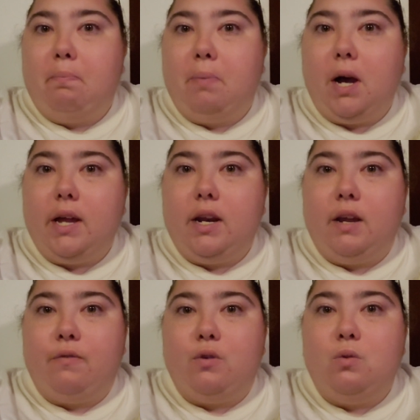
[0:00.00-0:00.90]
But
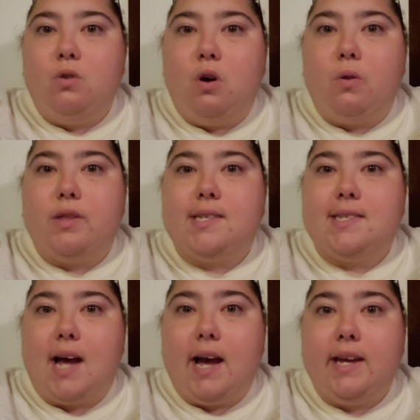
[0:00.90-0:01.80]
if you know the
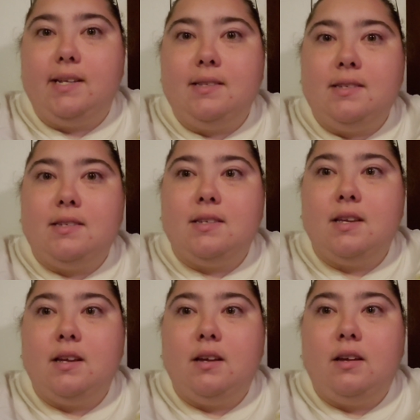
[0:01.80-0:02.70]
signs
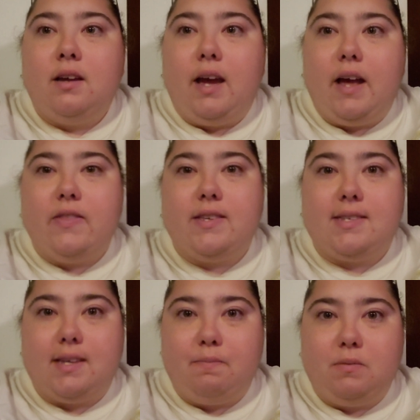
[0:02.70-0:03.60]
and the
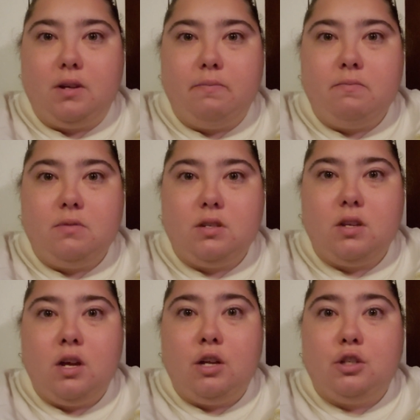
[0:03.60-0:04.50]
symptoms
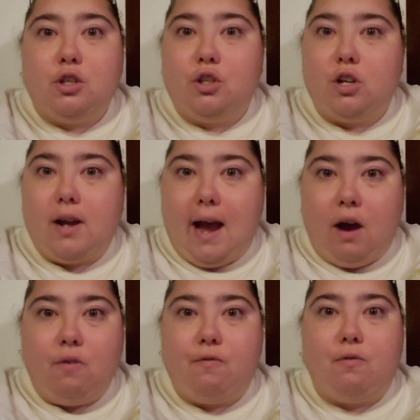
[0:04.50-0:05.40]
to look
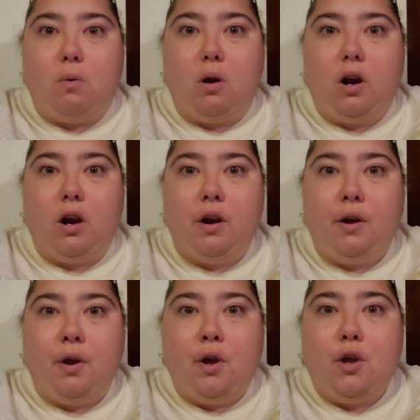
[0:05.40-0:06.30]
out for,
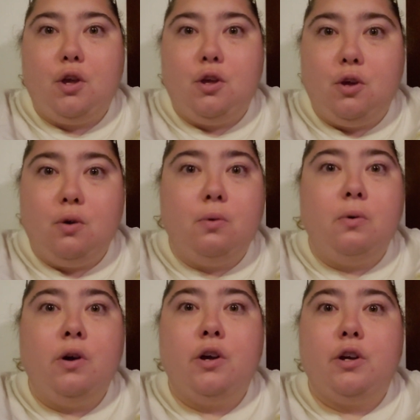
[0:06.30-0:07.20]

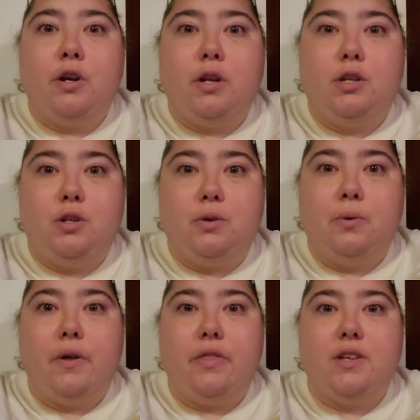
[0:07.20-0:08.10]
you could
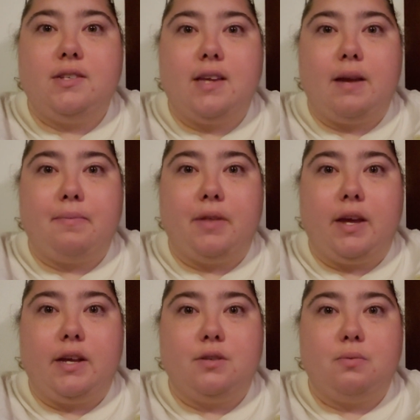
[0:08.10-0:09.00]
do the same
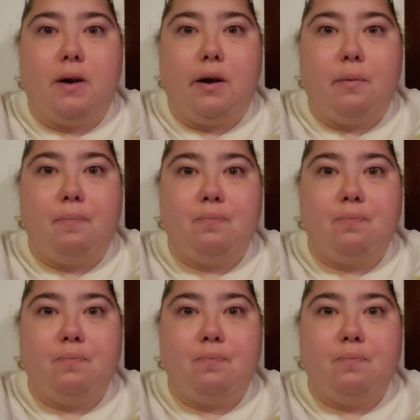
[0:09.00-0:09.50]
thing as well.